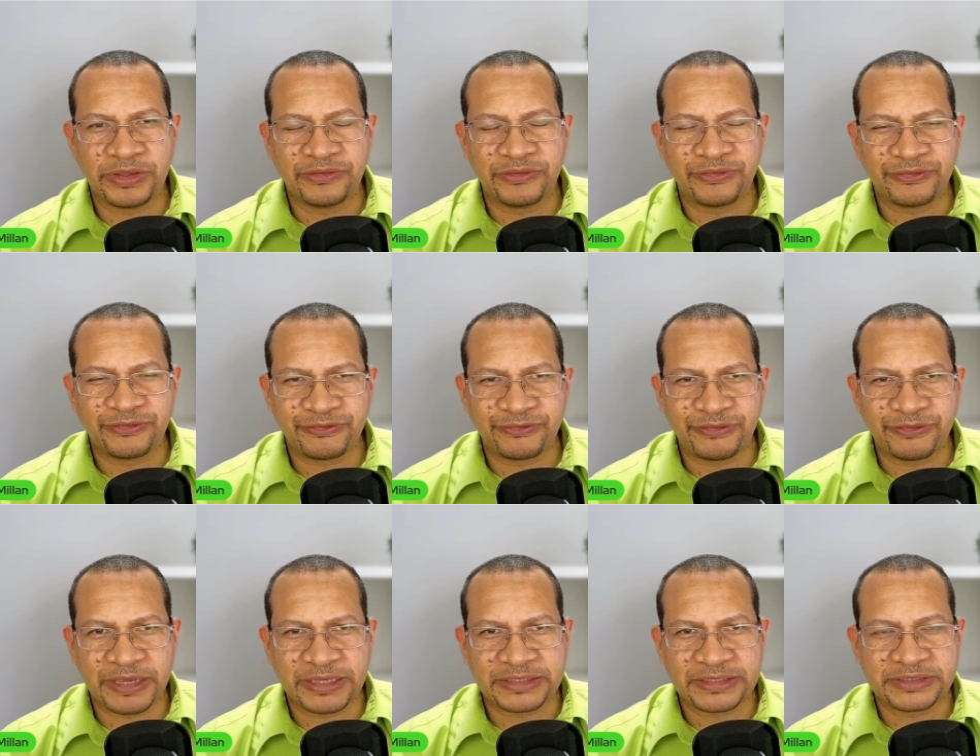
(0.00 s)

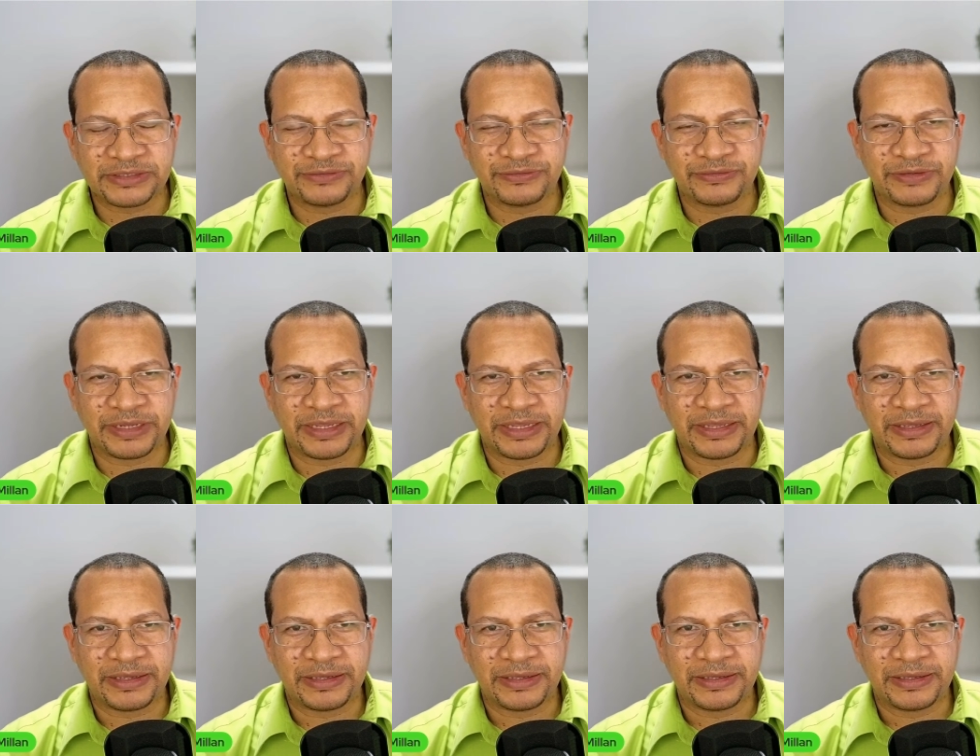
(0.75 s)

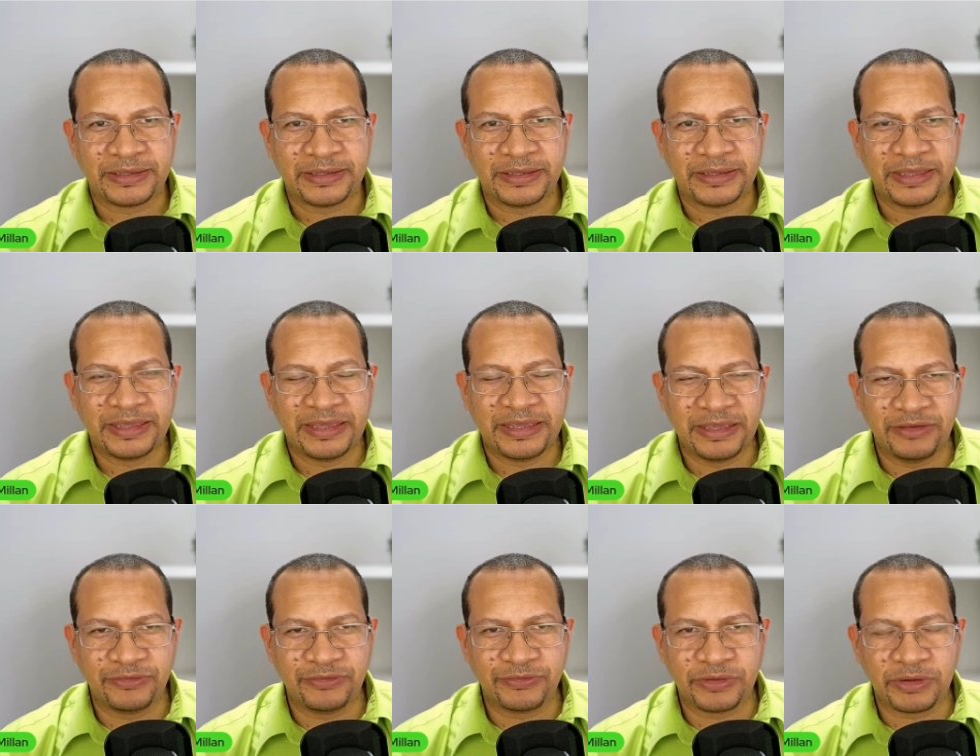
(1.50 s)
effectively,
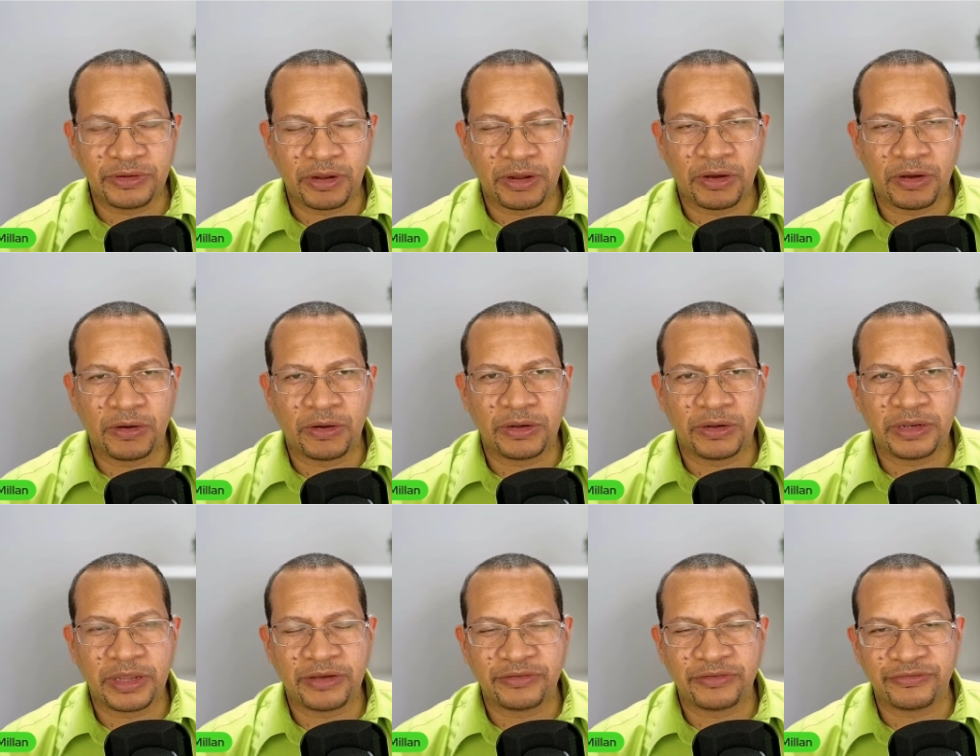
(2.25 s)
even
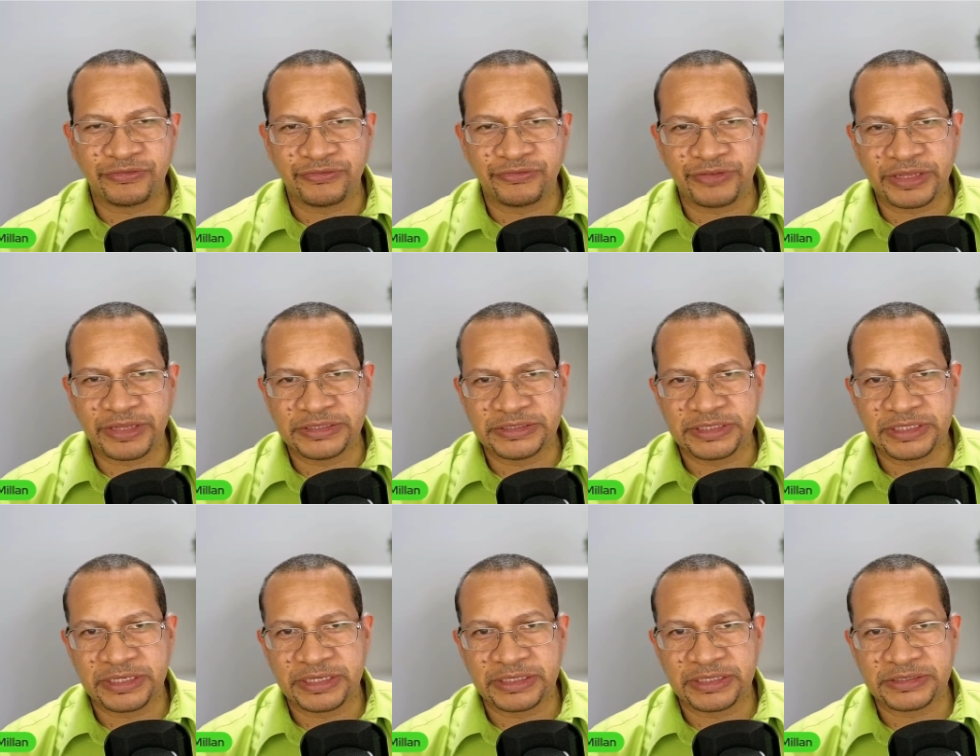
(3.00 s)
on a
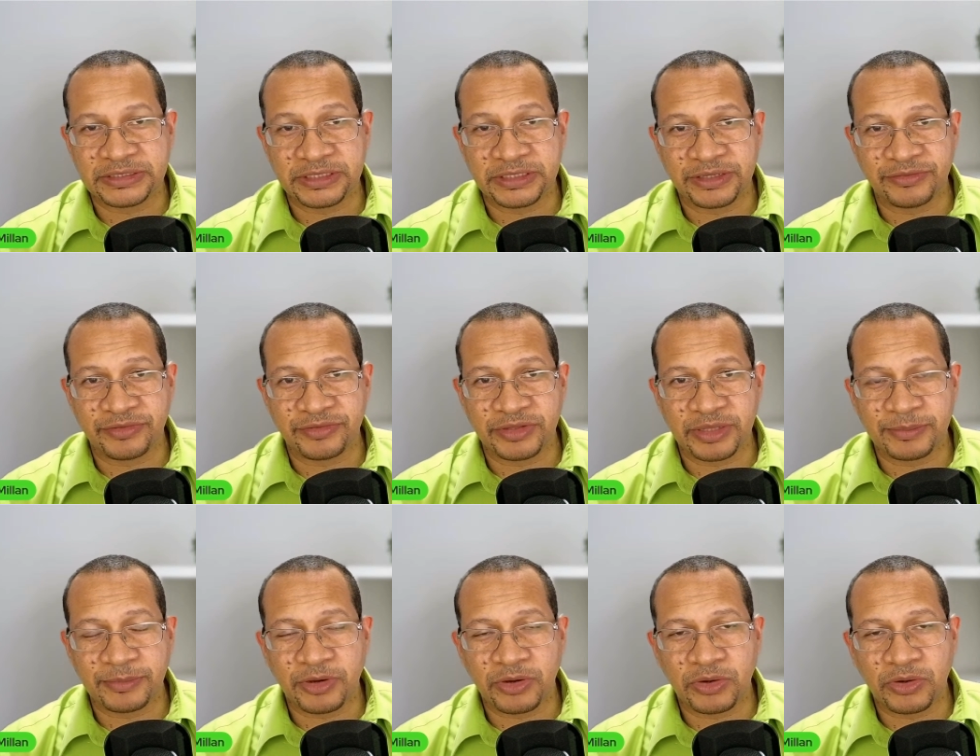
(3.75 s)
ventilator, giving
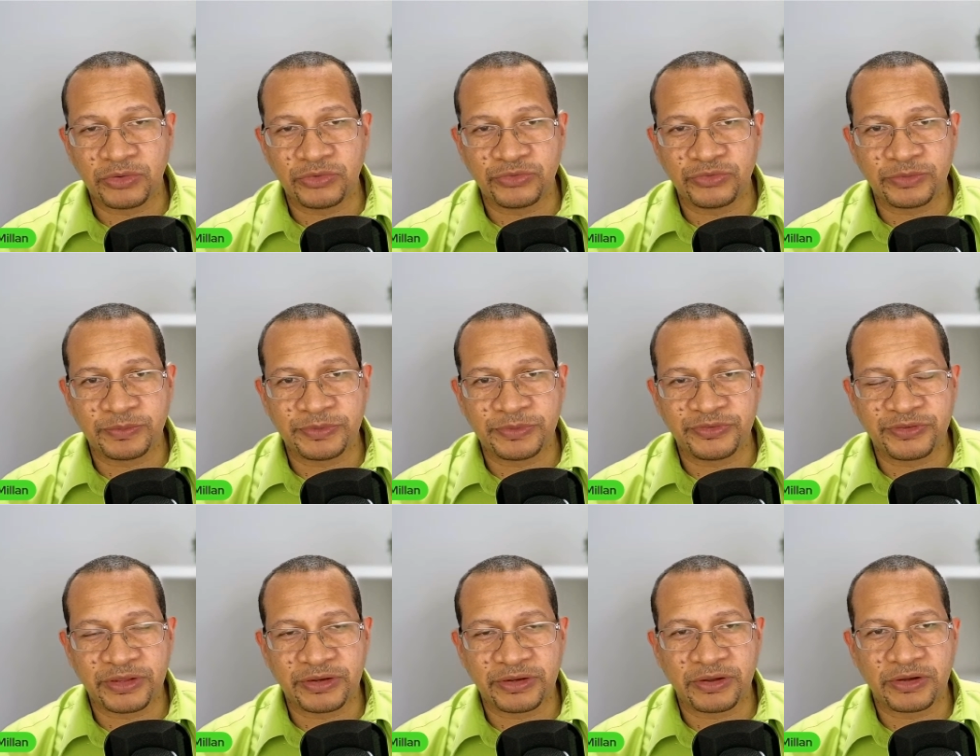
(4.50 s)
them
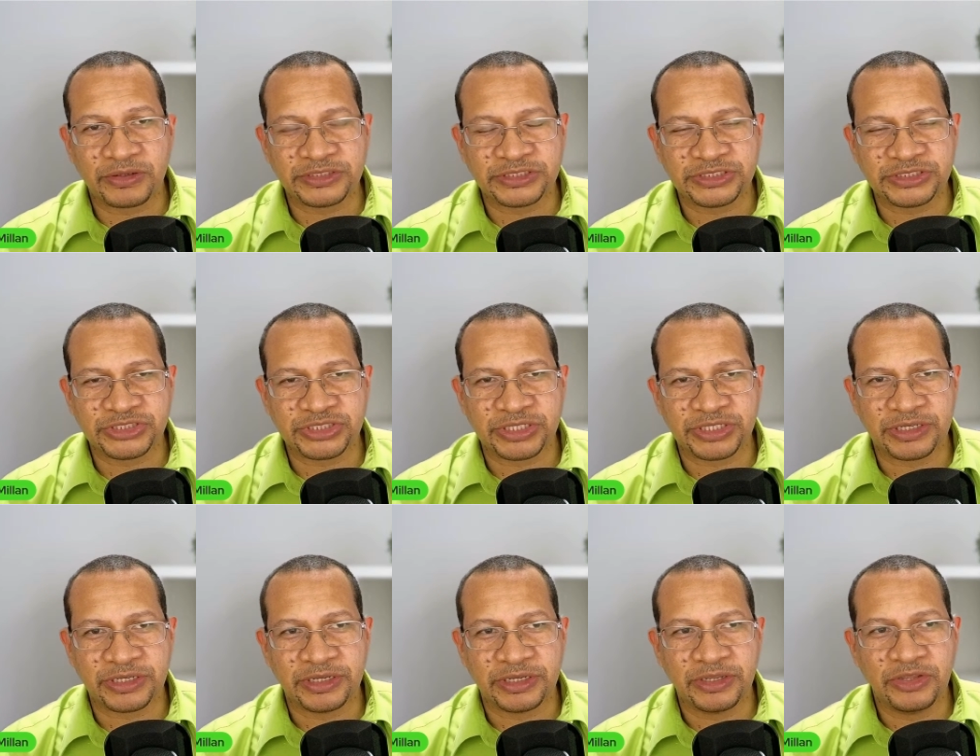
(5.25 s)
100%
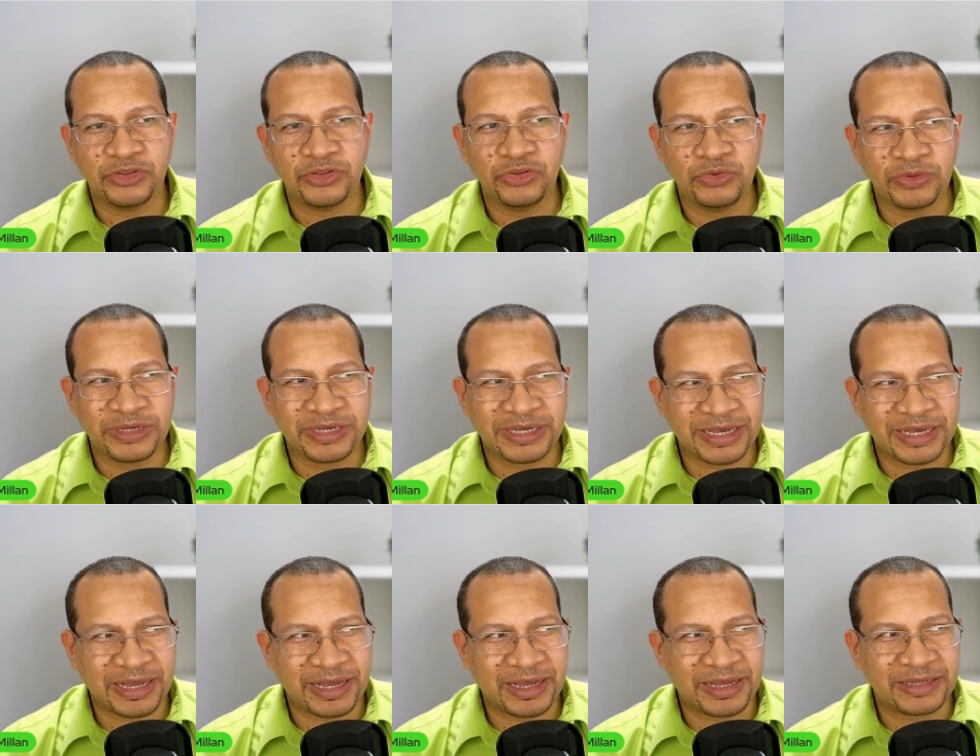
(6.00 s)
oxygen, you
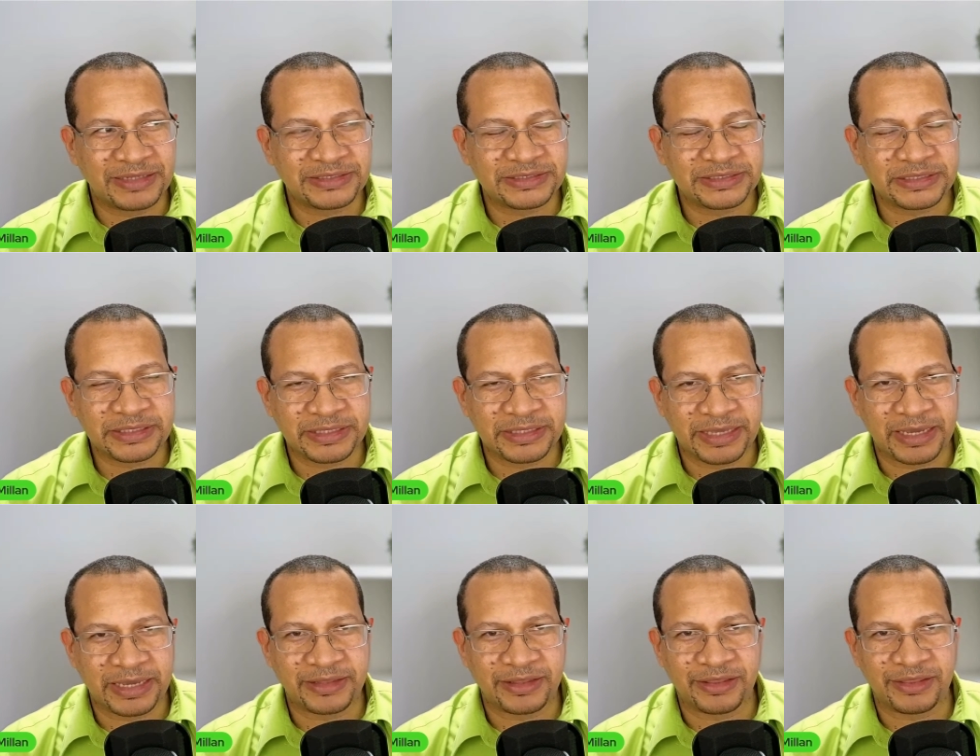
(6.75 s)
can't
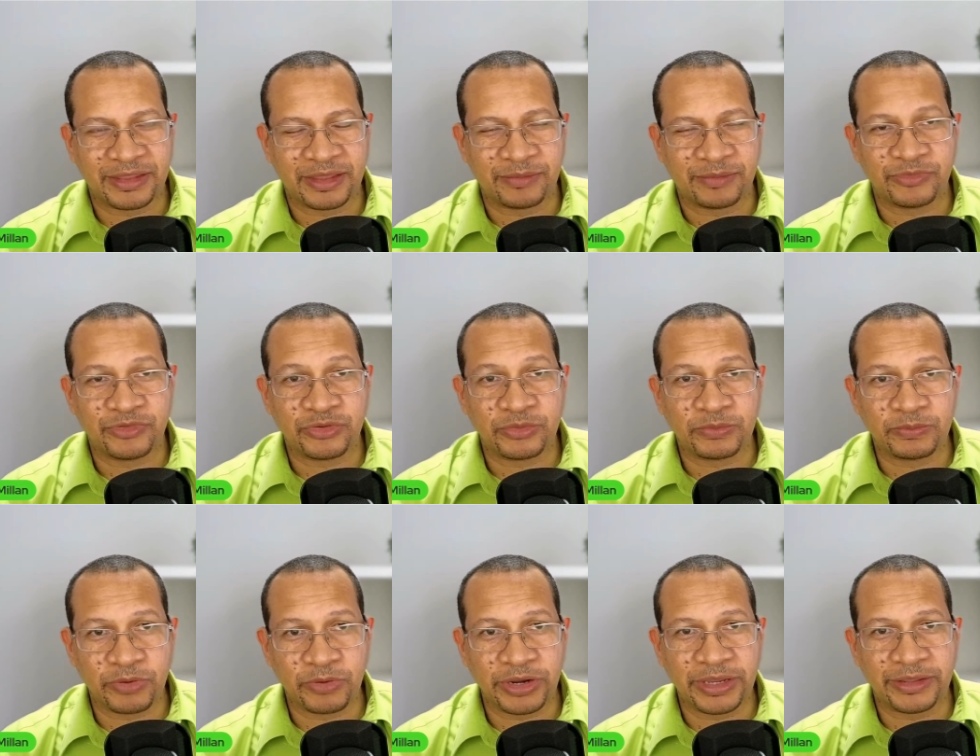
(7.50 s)
get them to
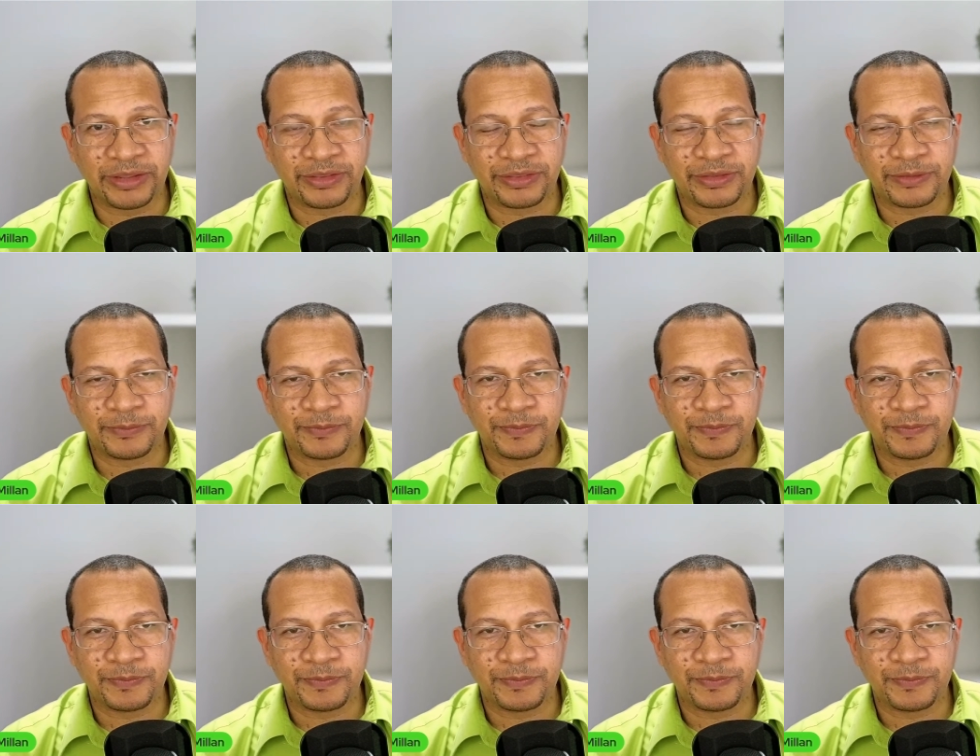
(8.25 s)
breathe.